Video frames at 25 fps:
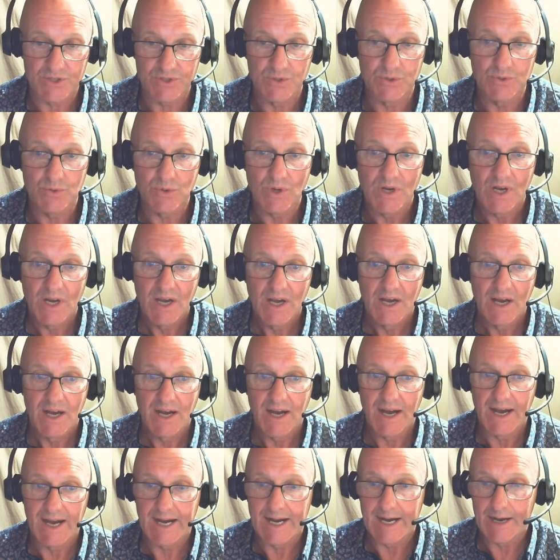
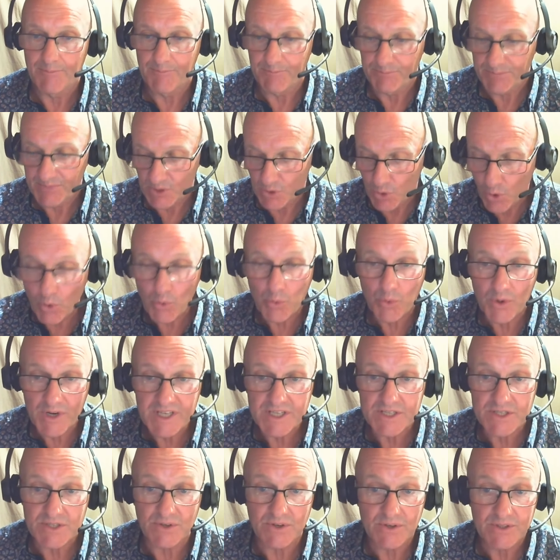your
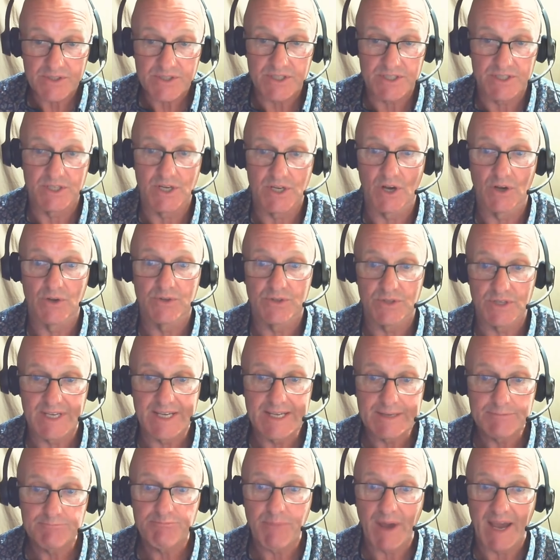research is going to
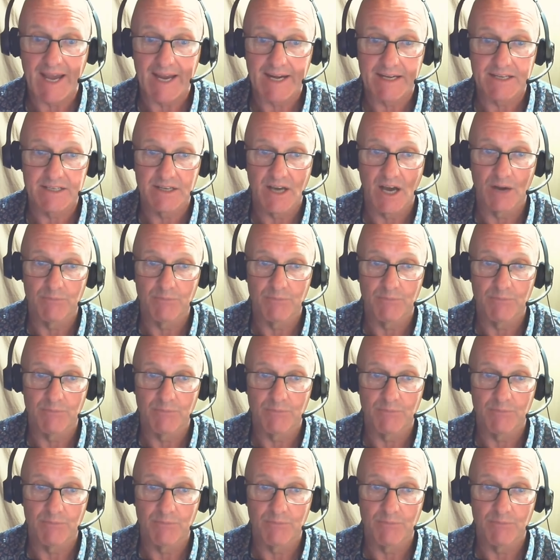impact